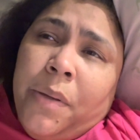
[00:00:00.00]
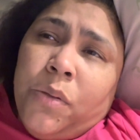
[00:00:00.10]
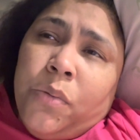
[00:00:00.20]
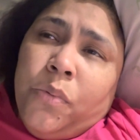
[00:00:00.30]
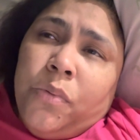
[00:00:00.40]

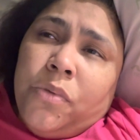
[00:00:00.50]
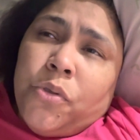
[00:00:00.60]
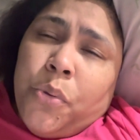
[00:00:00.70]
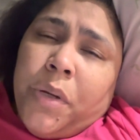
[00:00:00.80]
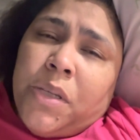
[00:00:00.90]
into
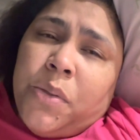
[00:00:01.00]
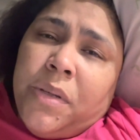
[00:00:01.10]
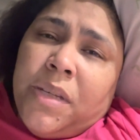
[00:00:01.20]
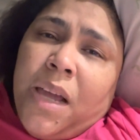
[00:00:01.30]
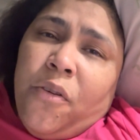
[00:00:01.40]
chorizo
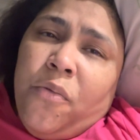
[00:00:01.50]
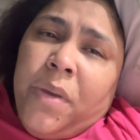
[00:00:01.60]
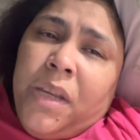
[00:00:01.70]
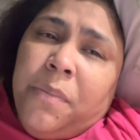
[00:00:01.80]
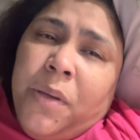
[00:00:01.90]
and taco
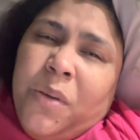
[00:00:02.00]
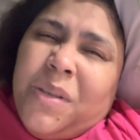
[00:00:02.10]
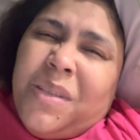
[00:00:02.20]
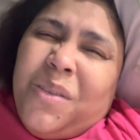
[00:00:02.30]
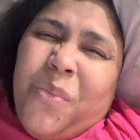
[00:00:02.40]
meat because
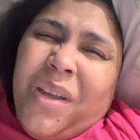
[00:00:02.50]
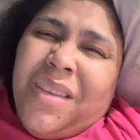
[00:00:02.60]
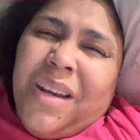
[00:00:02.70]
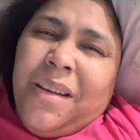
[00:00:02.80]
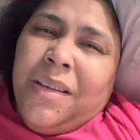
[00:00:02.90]
it's the way
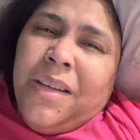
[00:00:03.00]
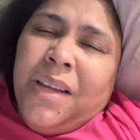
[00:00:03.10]
that